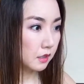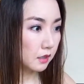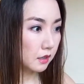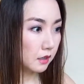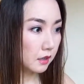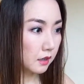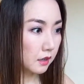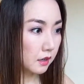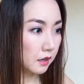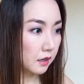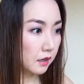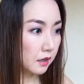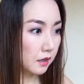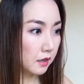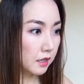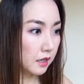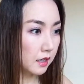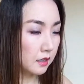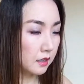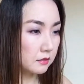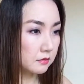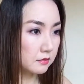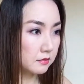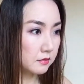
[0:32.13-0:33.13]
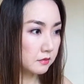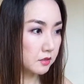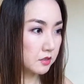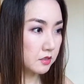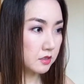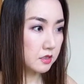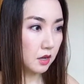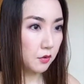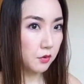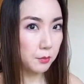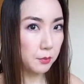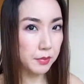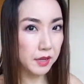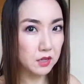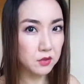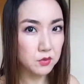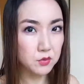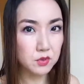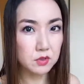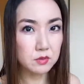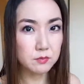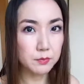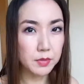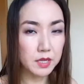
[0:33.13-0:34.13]
Yeah, this is our
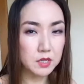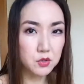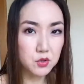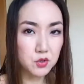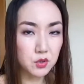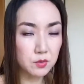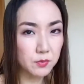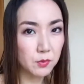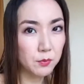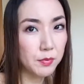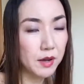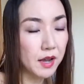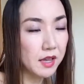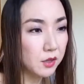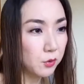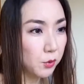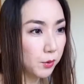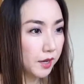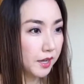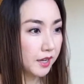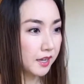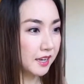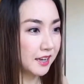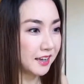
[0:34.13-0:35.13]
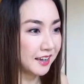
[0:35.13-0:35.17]
bedroom, by the way.